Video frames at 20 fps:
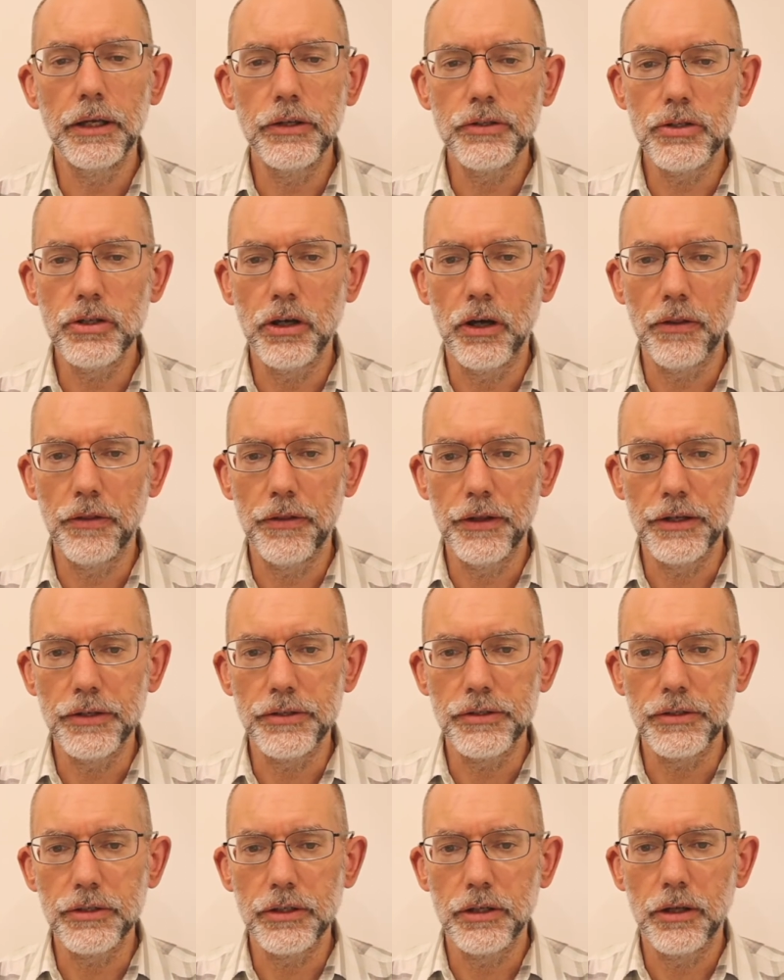not
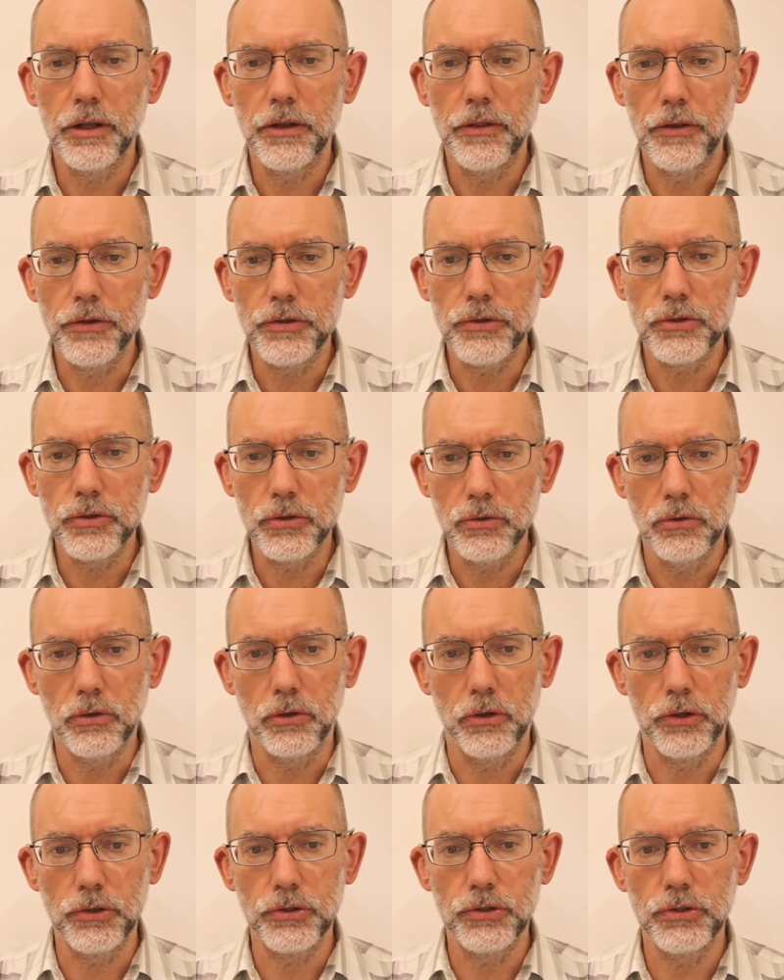this the
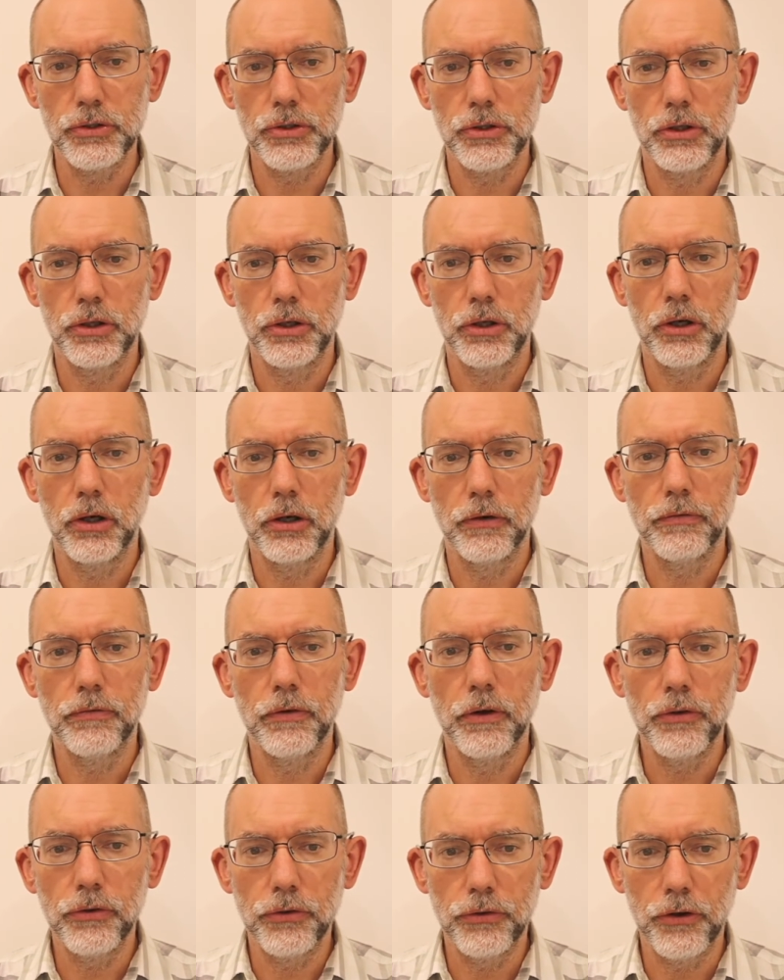source of
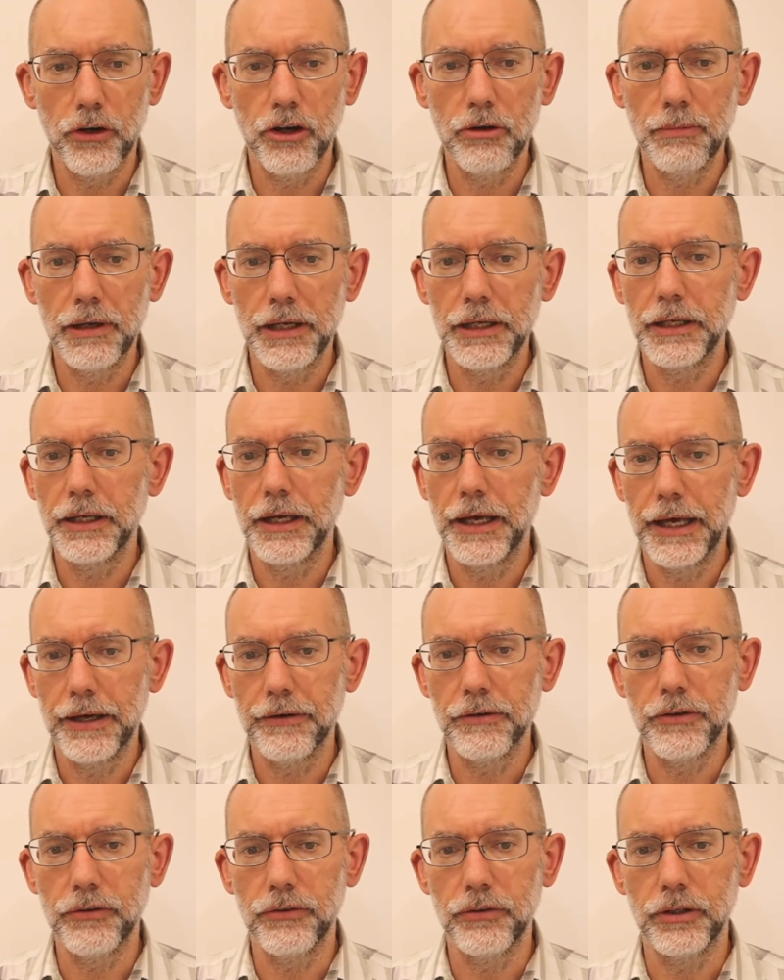so many
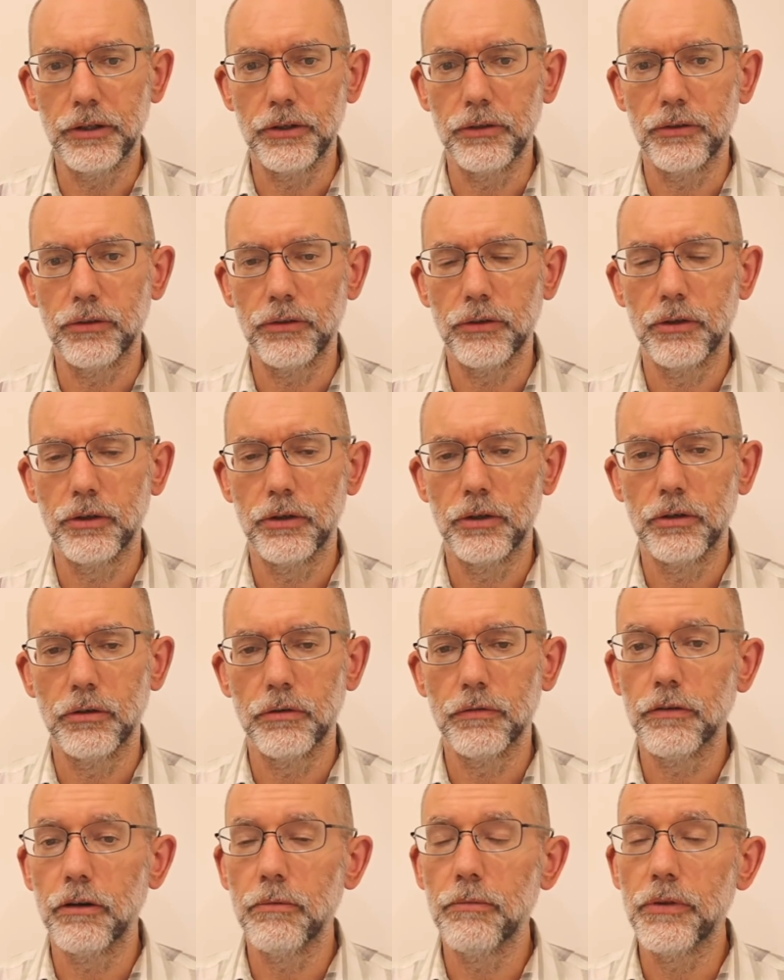heresies
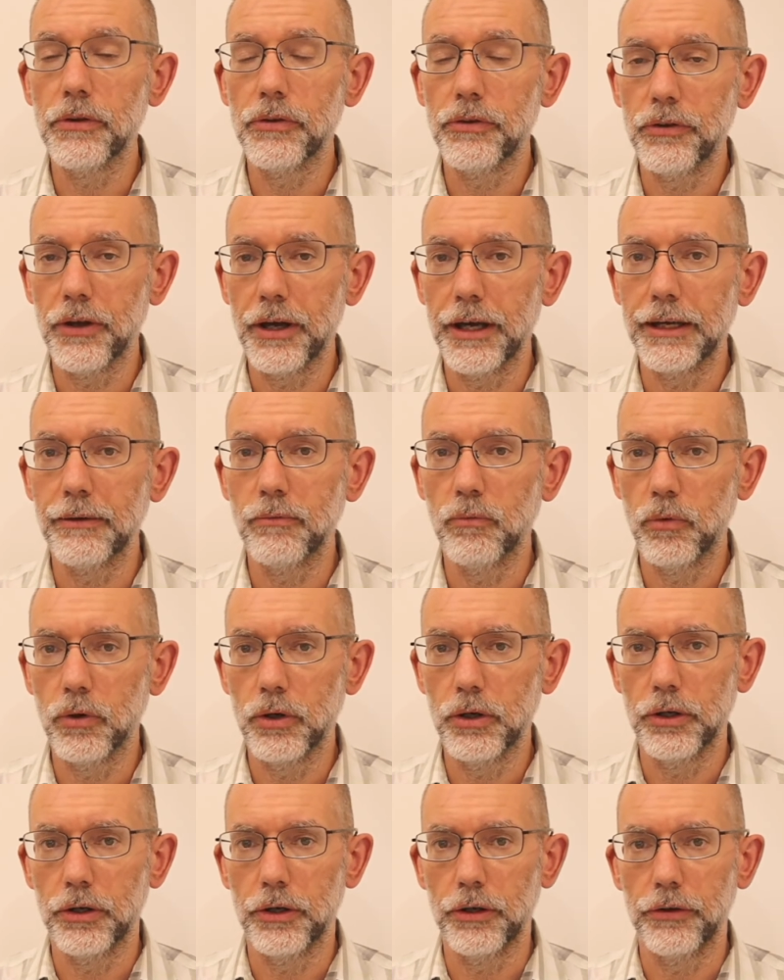from the same
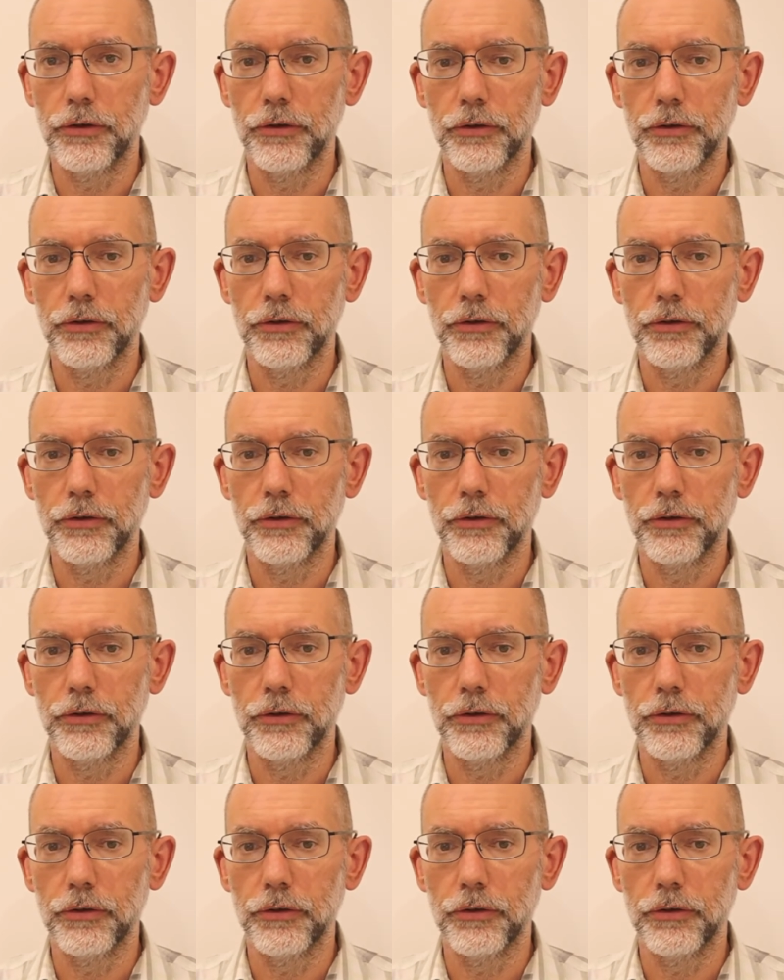word?